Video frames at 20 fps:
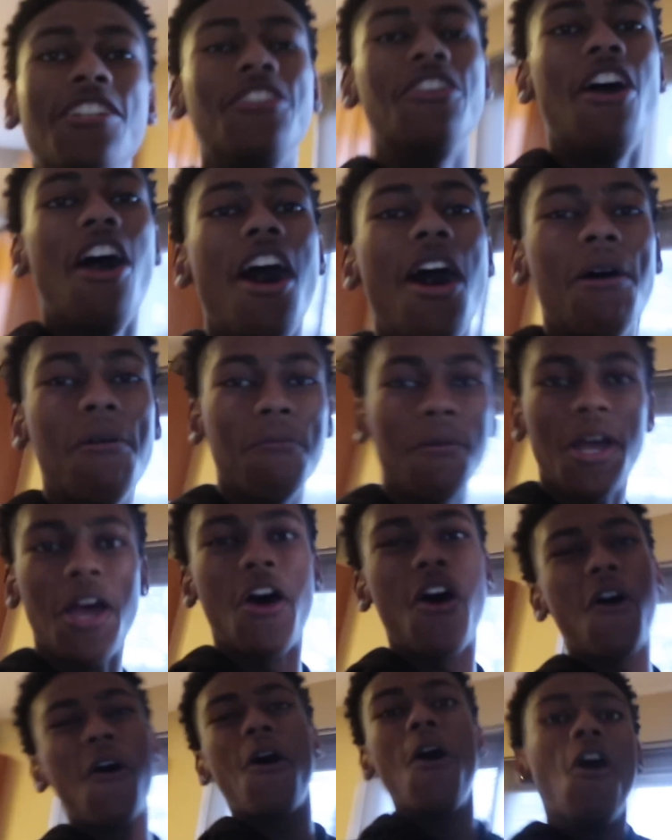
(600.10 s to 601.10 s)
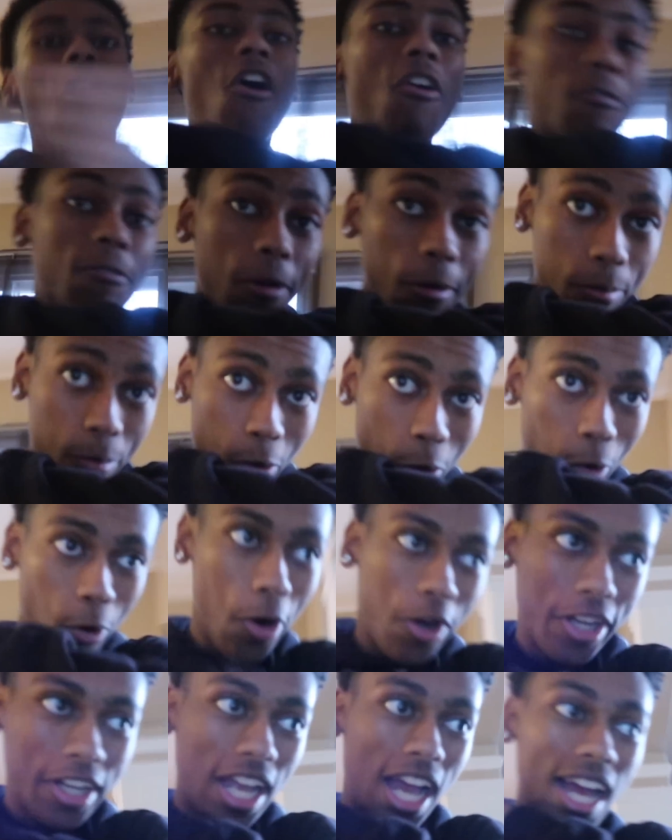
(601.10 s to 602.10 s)
Y'all went
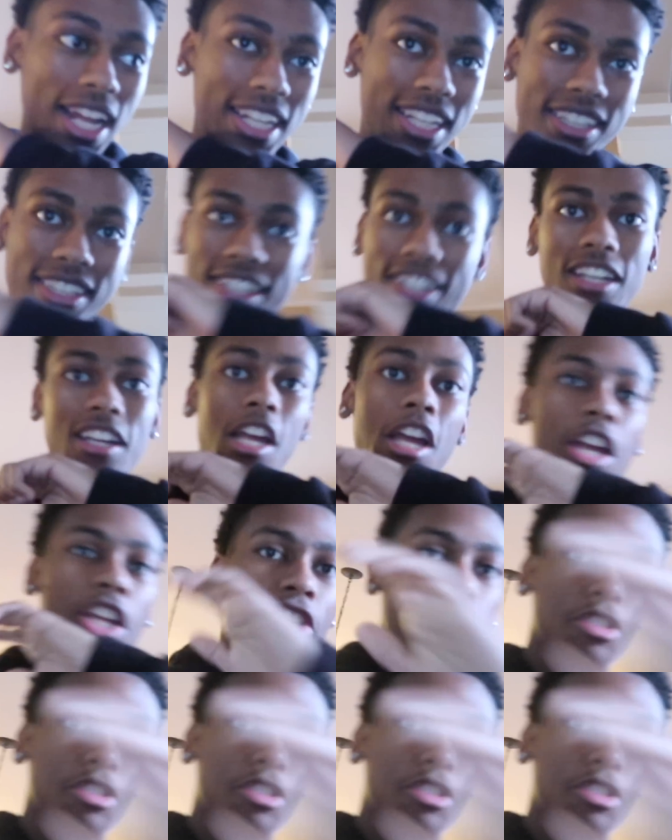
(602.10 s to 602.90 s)
overboard, got it to